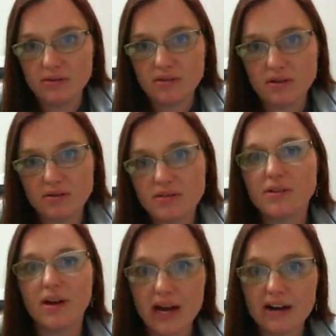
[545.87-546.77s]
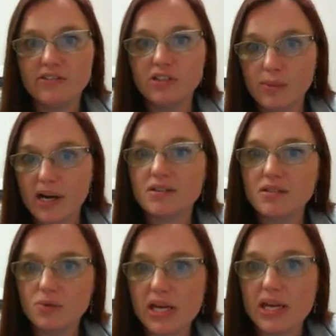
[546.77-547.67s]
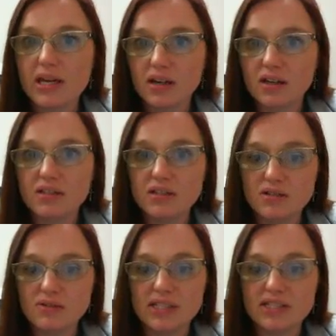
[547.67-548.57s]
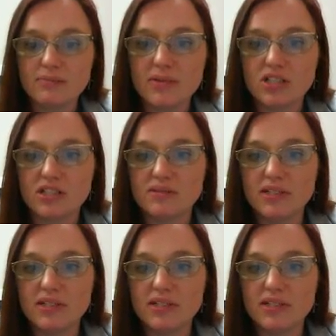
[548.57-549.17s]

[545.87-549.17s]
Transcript: so you're still going to have to go back to the week to do any submissions,